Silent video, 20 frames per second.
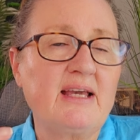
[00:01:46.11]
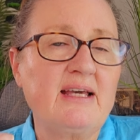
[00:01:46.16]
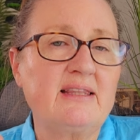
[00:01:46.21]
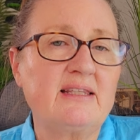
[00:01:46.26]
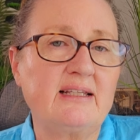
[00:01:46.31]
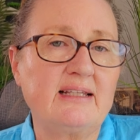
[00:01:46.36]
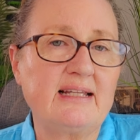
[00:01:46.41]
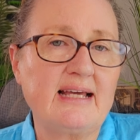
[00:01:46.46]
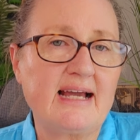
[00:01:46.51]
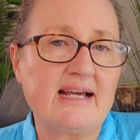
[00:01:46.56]

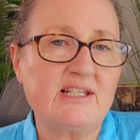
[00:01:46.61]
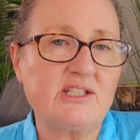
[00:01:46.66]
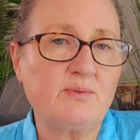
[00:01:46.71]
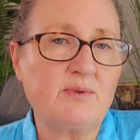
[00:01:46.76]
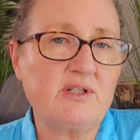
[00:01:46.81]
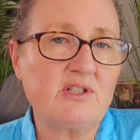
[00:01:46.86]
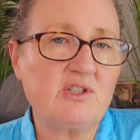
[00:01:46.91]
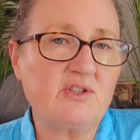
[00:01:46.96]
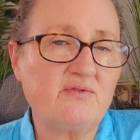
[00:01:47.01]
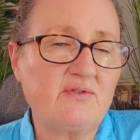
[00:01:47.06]
The last
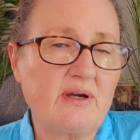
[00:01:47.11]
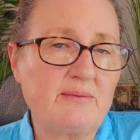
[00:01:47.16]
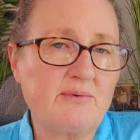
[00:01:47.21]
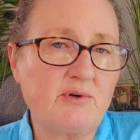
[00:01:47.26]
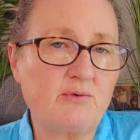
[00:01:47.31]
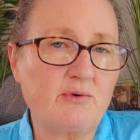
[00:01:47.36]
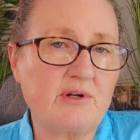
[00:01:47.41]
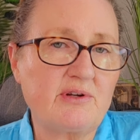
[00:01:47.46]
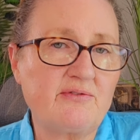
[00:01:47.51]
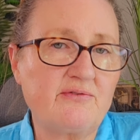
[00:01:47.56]
one is
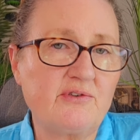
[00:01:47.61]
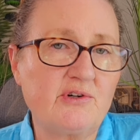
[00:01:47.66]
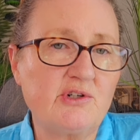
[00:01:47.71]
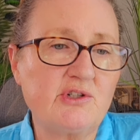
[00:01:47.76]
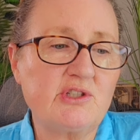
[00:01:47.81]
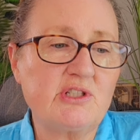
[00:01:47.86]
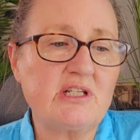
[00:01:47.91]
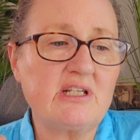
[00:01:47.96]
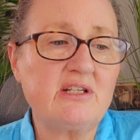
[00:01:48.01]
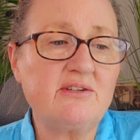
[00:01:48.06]
February
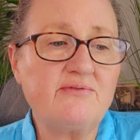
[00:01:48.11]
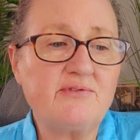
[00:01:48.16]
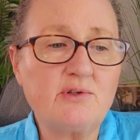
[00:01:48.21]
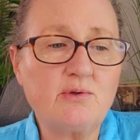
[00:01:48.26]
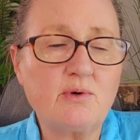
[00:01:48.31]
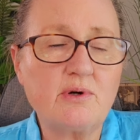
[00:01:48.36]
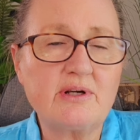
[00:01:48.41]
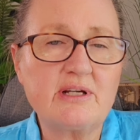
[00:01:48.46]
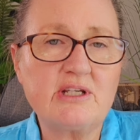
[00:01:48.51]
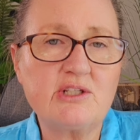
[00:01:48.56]
1st. If
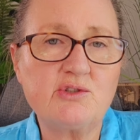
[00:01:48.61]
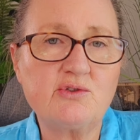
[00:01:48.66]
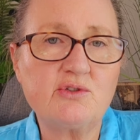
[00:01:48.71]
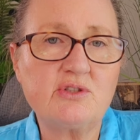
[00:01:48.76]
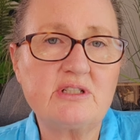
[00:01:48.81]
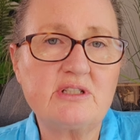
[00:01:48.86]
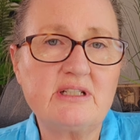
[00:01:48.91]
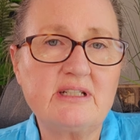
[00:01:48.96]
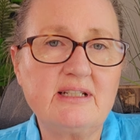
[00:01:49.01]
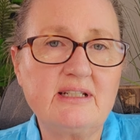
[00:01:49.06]
you are
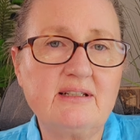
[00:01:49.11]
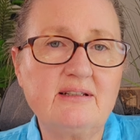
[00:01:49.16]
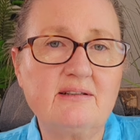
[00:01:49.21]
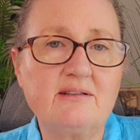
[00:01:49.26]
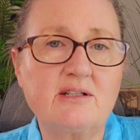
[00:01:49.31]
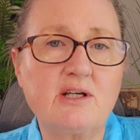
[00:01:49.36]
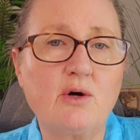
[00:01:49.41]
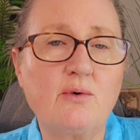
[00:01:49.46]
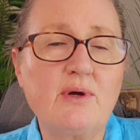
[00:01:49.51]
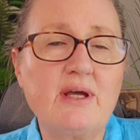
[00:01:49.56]

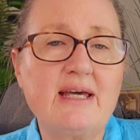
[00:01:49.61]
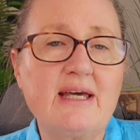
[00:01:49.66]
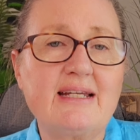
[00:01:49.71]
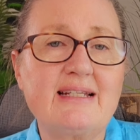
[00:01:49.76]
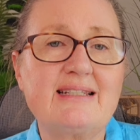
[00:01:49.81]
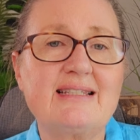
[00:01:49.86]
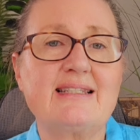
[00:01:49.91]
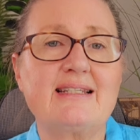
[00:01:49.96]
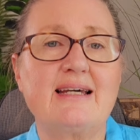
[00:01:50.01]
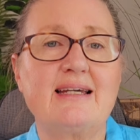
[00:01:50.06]
interested, go ahead
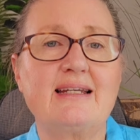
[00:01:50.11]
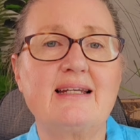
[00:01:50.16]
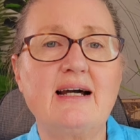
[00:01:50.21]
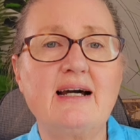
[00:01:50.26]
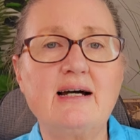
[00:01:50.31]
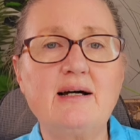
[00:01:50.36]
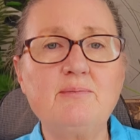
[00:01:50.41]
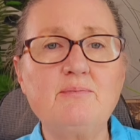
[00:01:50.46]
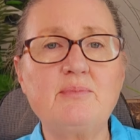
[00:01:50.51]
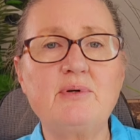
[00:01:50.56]
and sign
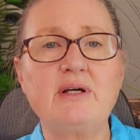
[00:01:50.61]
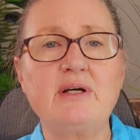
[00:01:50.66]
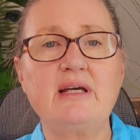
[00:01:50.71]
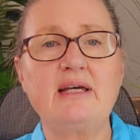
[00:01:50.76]
up.